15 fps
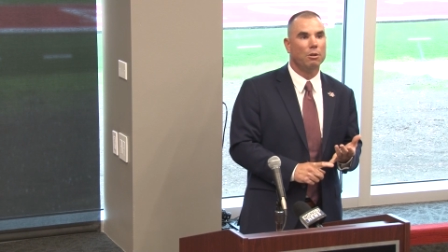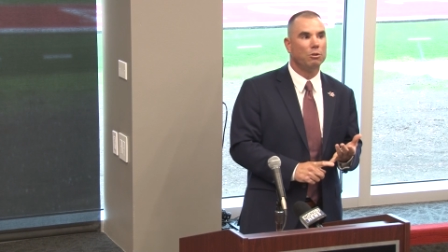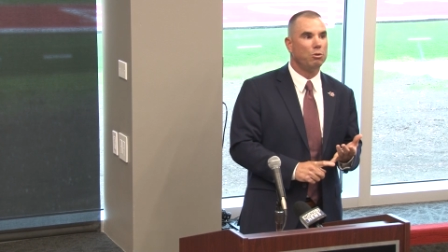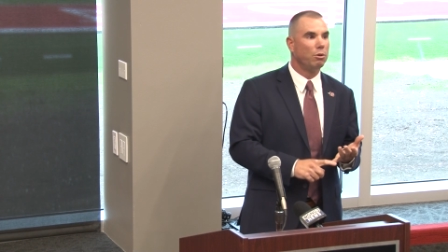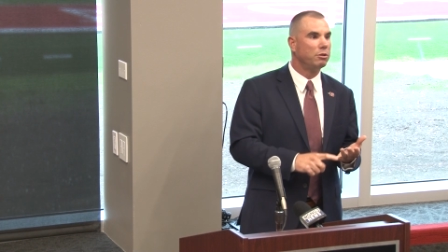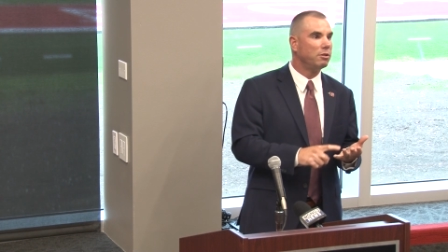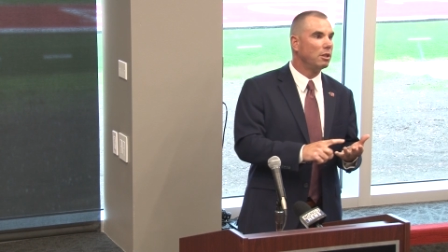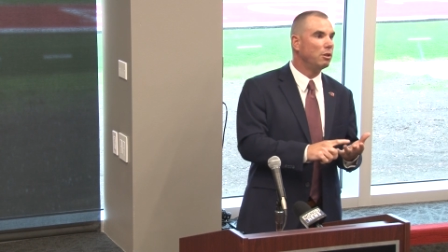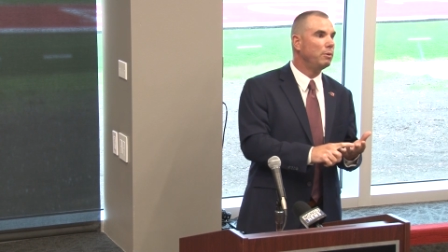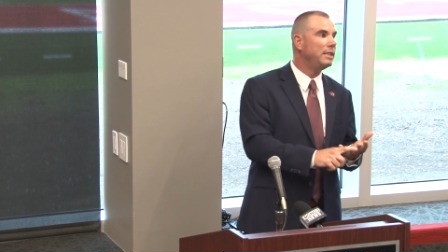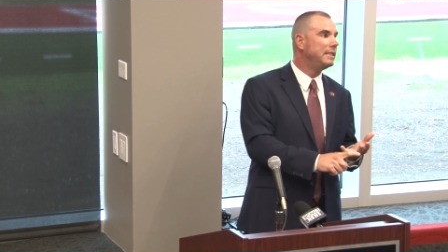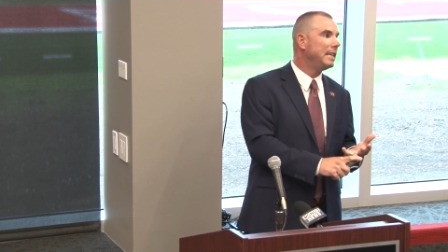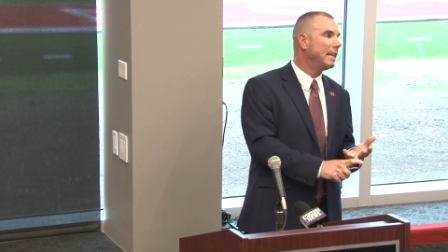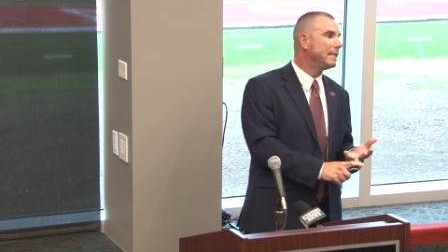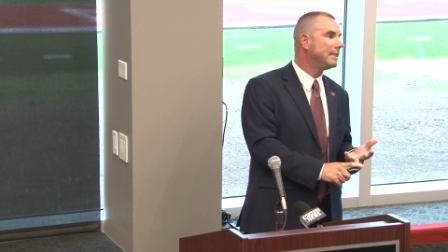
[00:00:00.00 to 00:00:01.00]
towards the
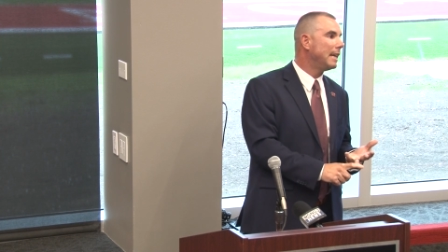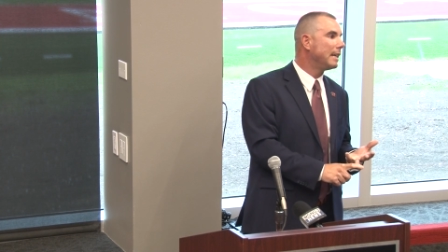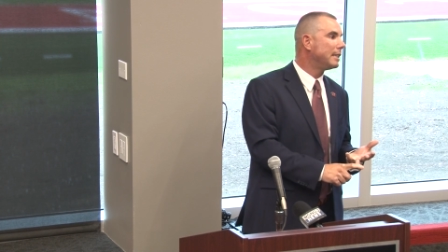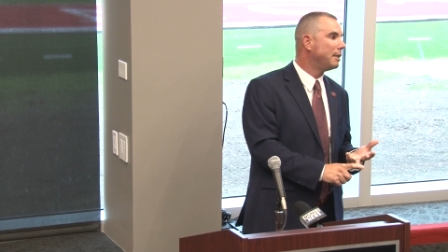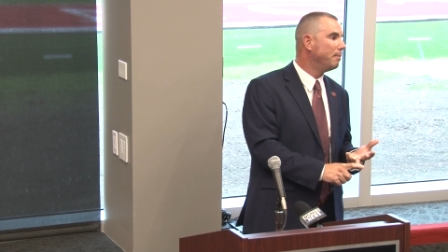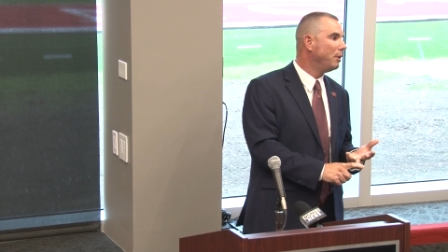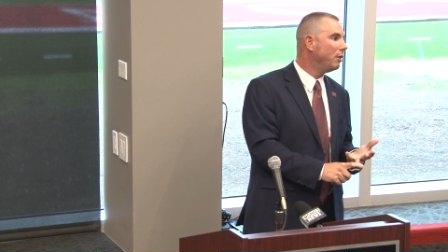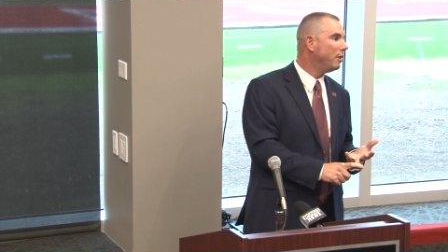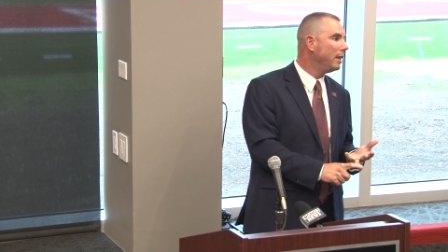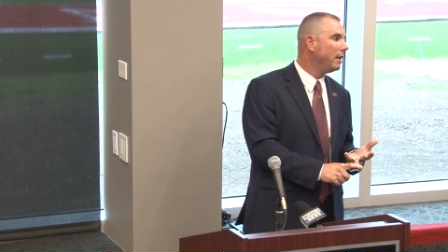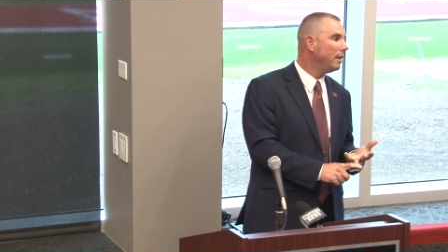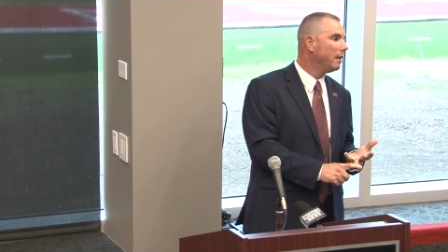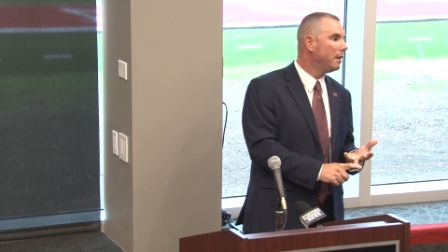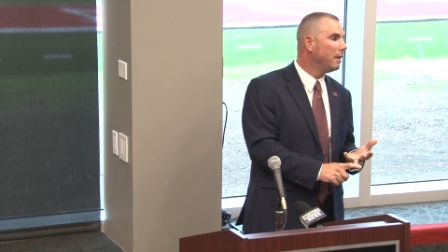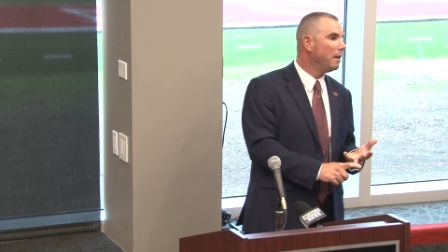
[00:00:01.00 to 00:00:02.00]
Louisiana Tech community,
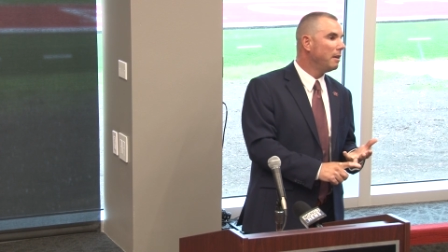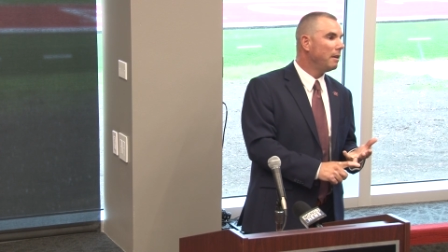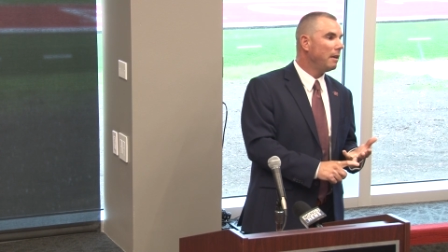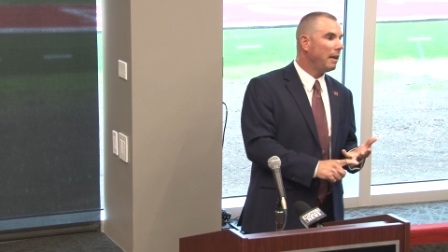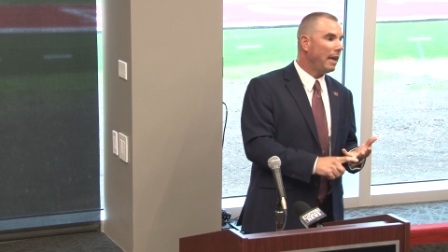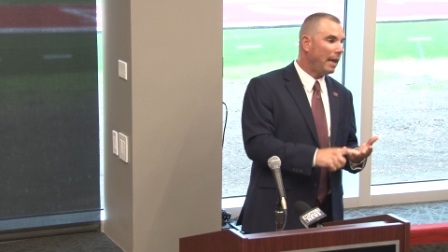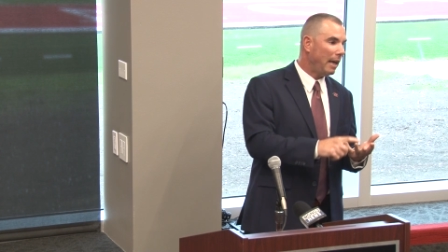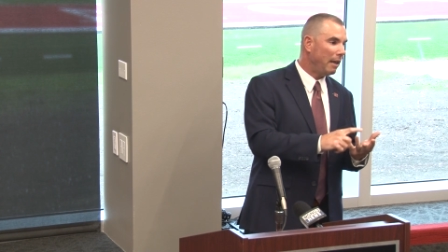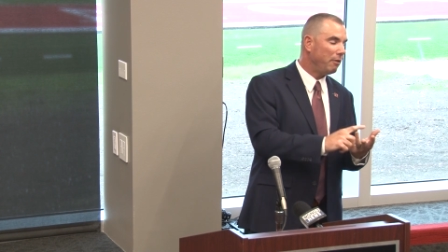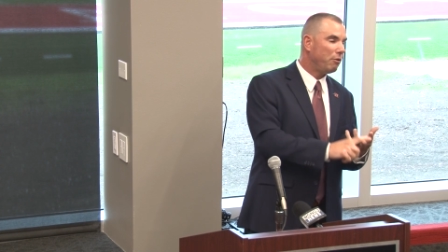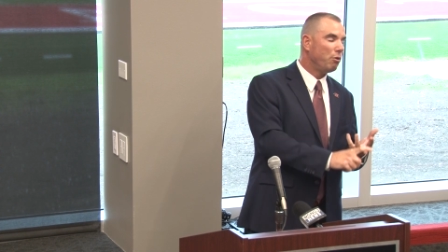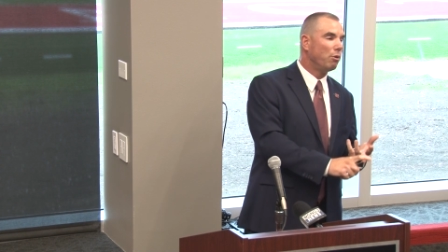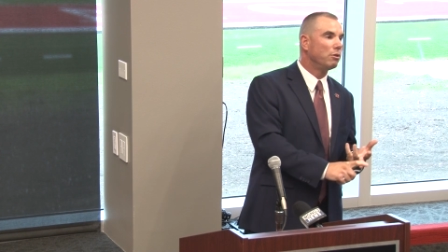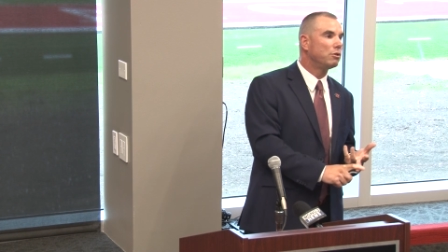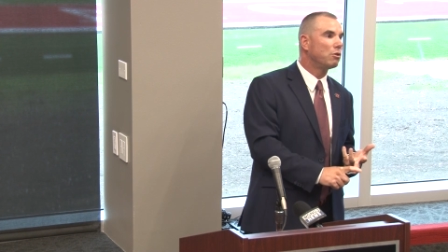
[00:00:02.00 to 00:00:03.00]
and
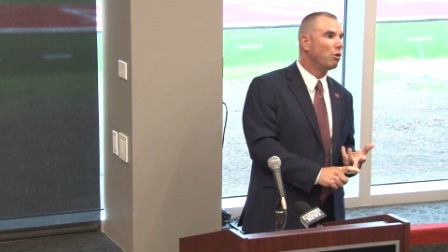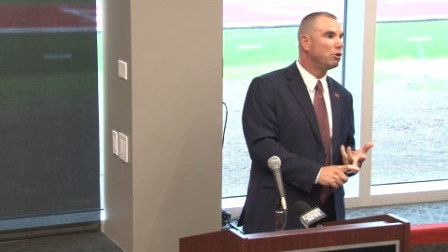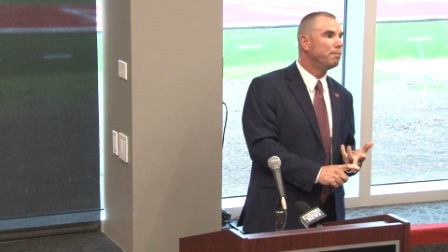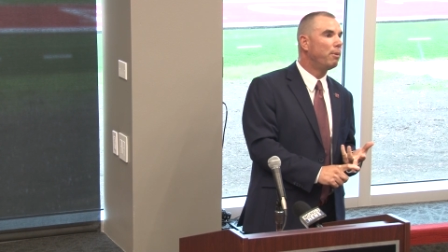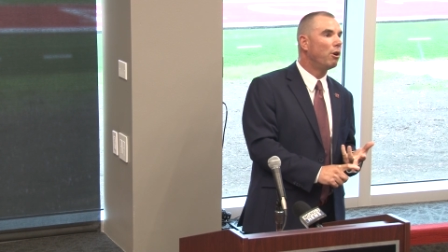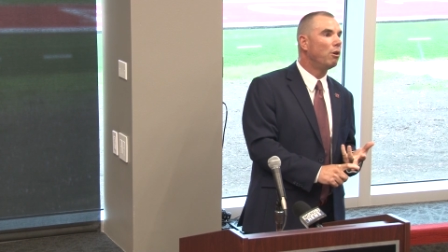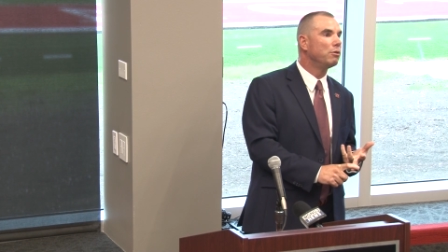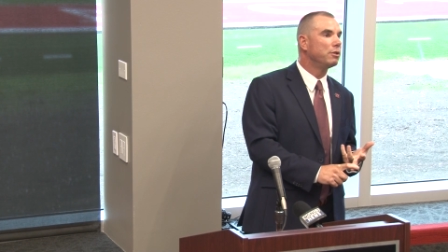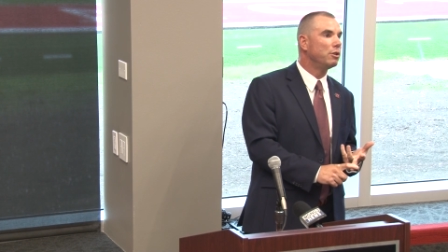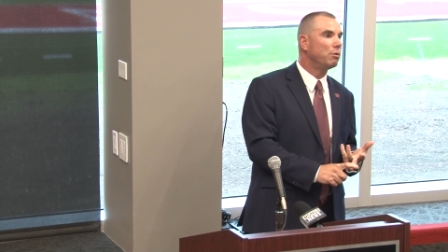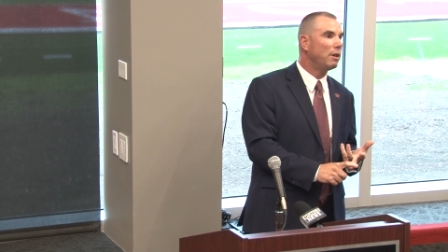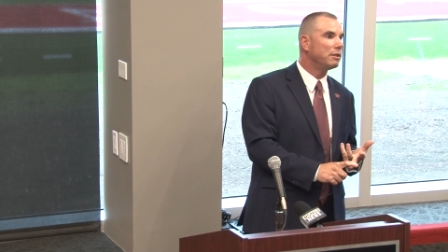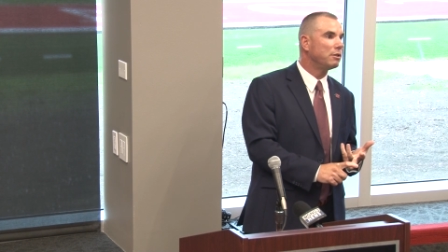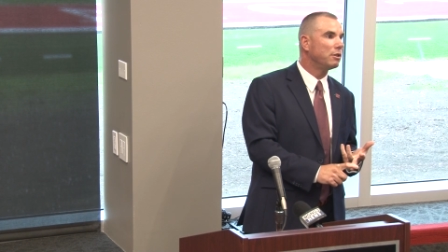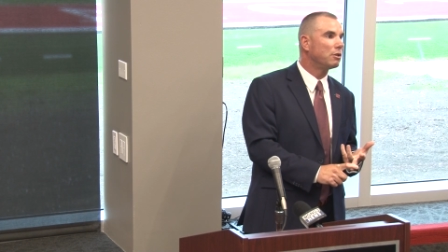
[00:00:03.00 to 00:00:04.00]
towards Coach Burroughs and the
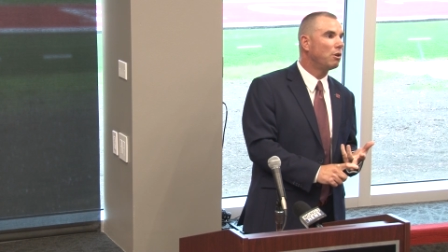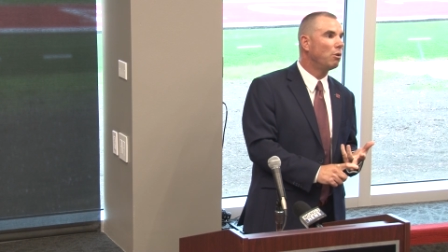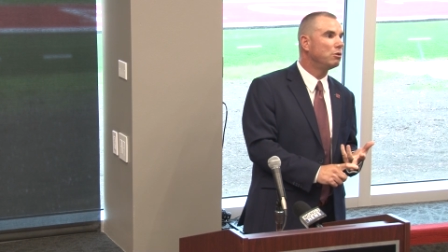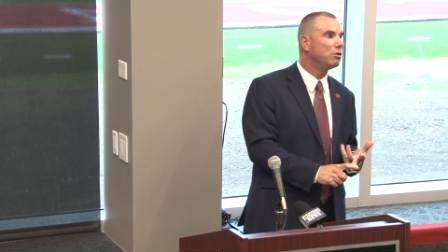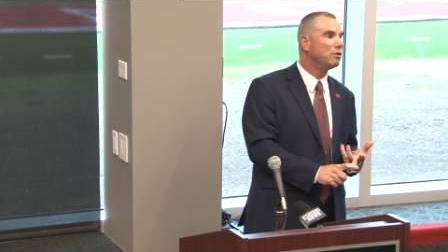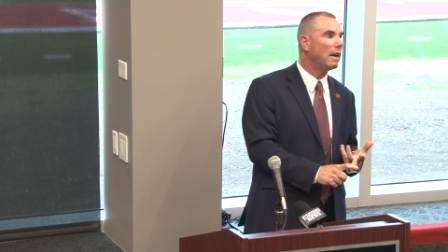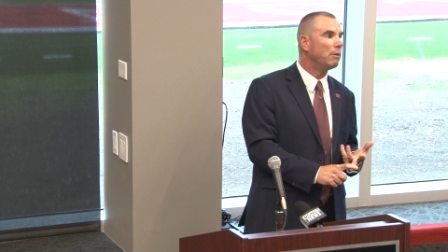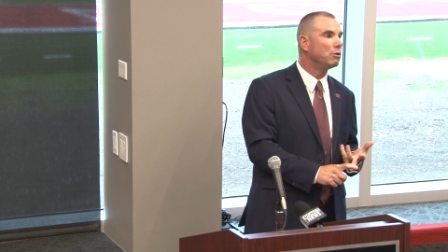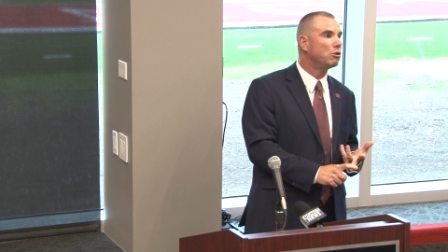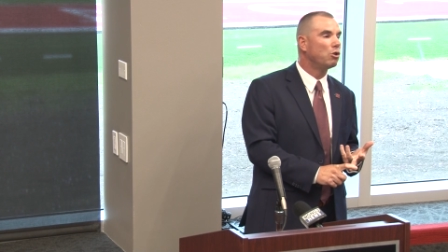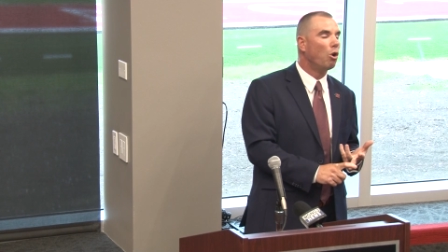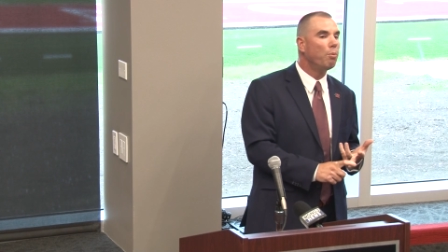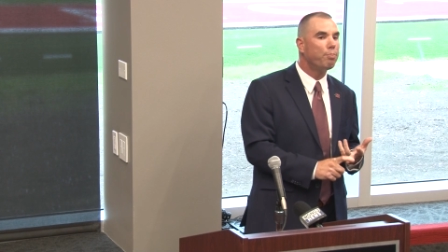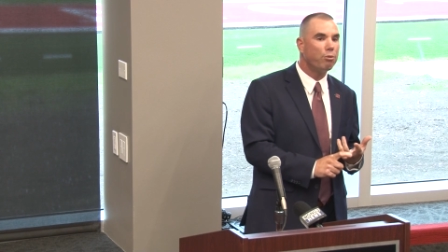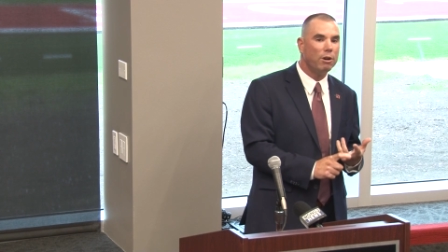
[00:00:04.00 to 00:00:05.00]
rest of the coaches that I was
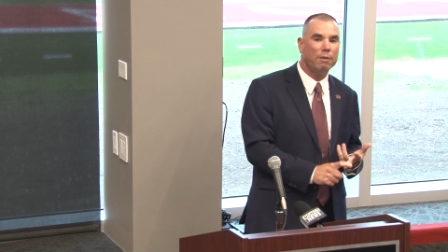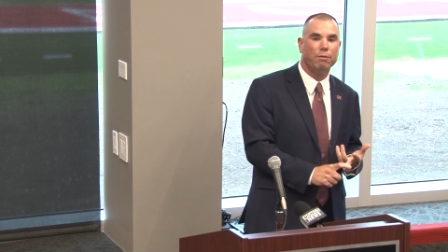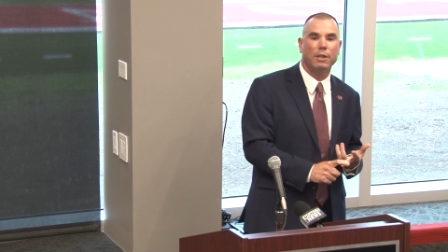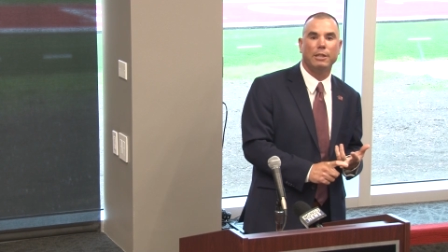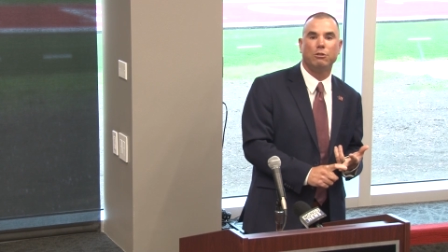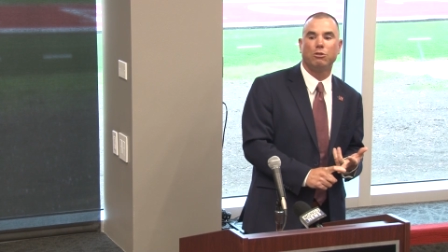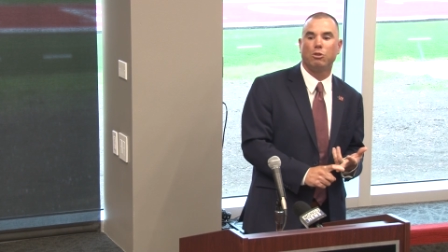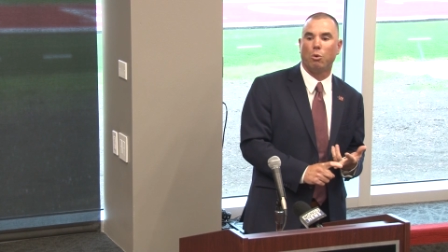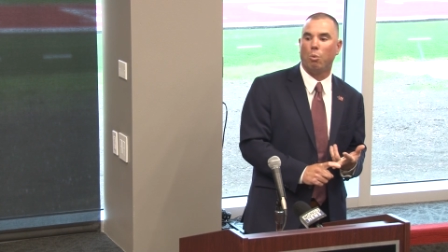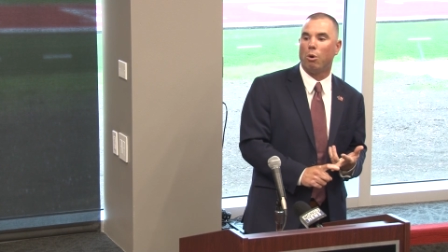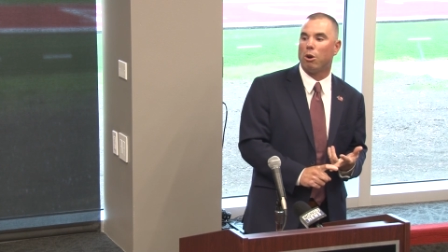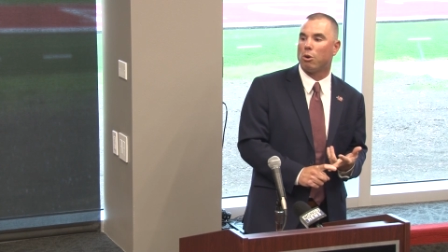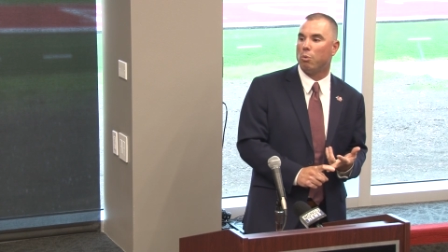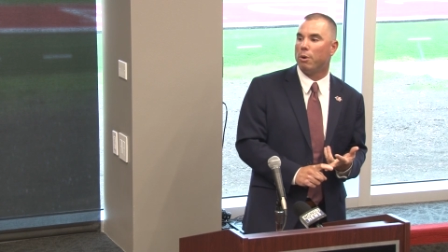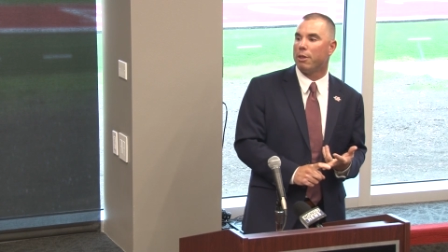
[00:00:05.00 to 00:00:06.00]
so privileged to
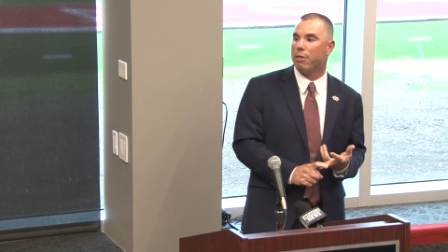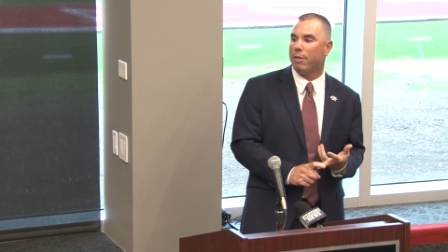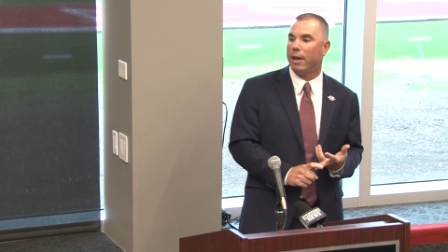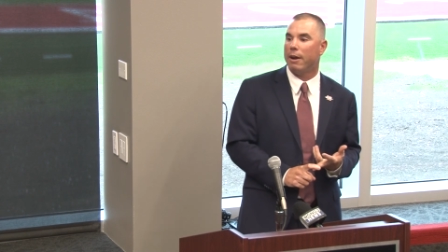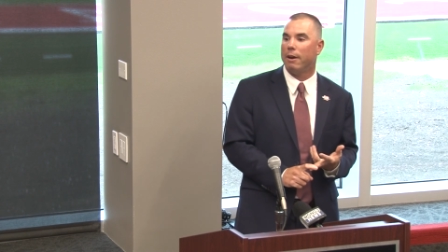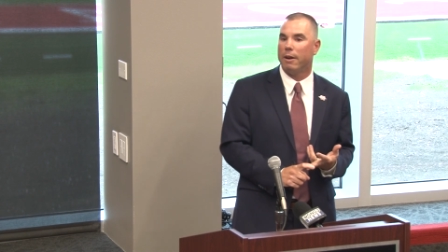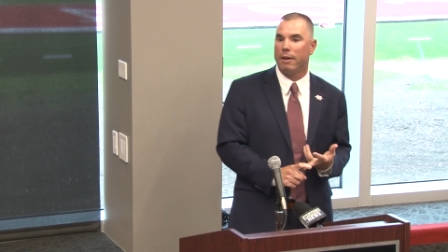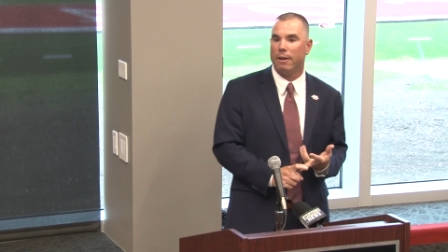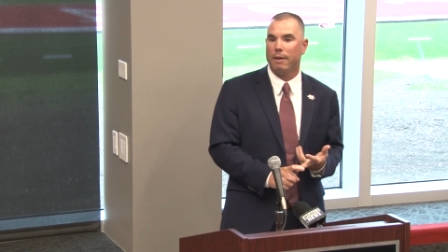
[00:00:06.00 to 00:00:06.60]
work with there.